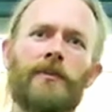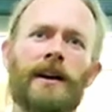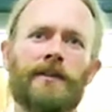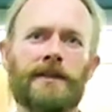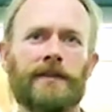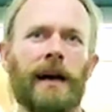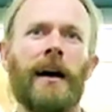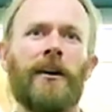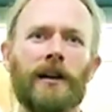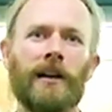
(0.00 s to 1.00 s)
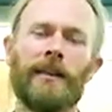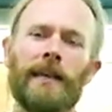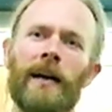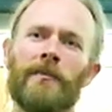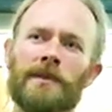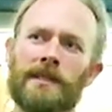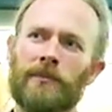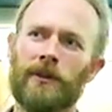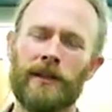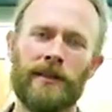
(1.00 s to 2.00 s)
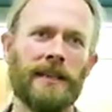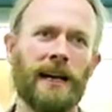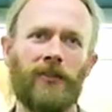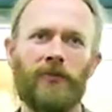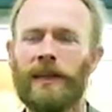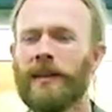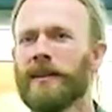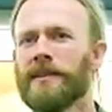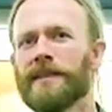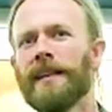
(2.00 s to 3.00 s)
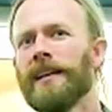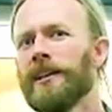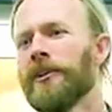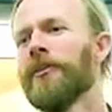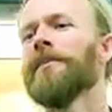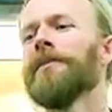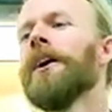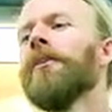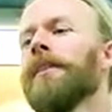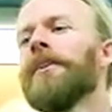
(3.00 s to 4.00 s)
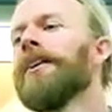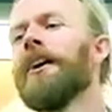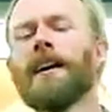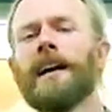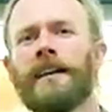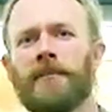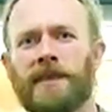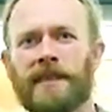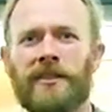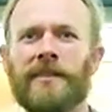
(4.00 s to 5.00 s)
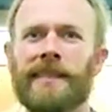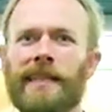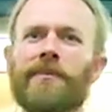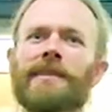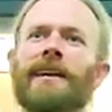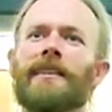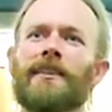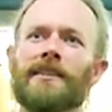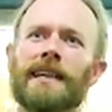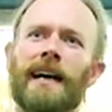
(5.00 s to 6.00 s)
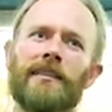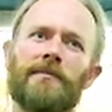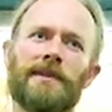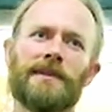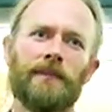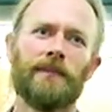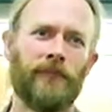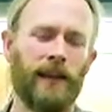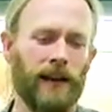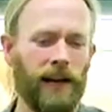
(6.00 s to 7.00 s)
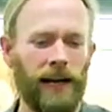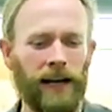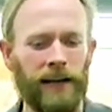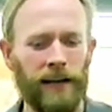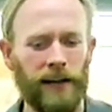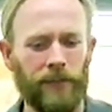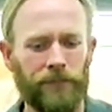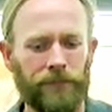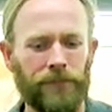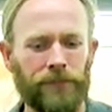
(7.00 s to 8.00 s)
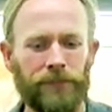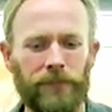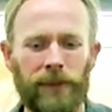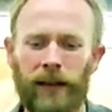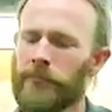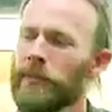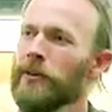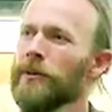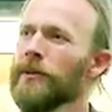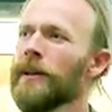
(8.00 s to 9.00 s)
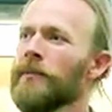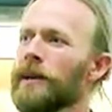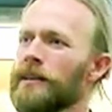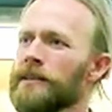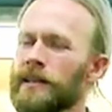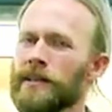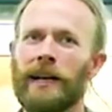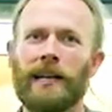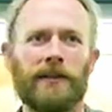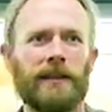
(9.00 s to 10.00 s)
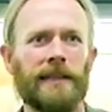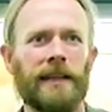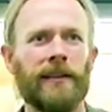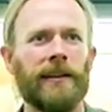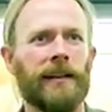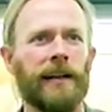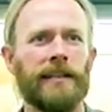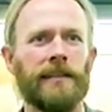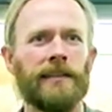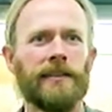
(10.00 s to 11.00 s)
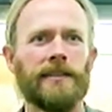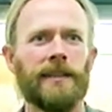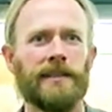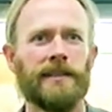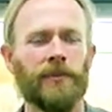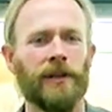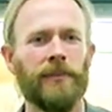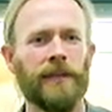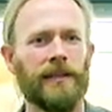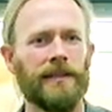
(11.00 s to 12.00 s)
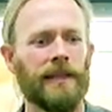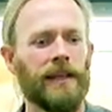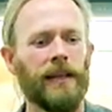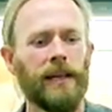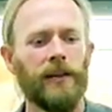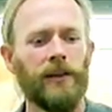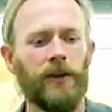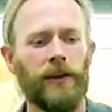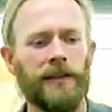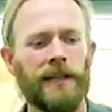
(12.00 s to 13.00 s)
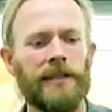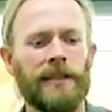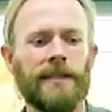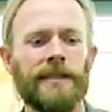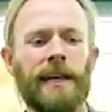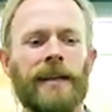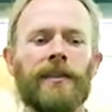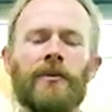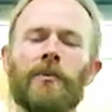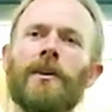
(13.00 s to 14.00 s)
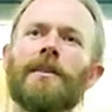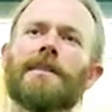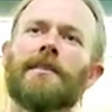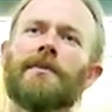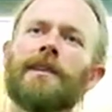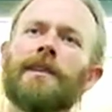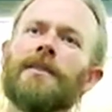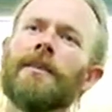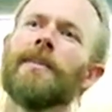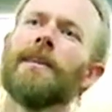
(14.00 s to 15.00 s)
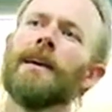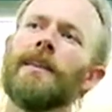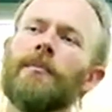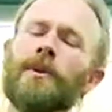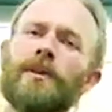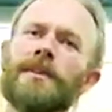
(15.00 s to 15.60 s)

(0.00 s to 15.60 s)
models of how the atoms are pulling this off, because you don't even know that there are atoms. It just seems like there's atoms. And it can be a real nightmare to interact with these analytic idealists at some point, because they're essentially saying that the world isn't real, that the moon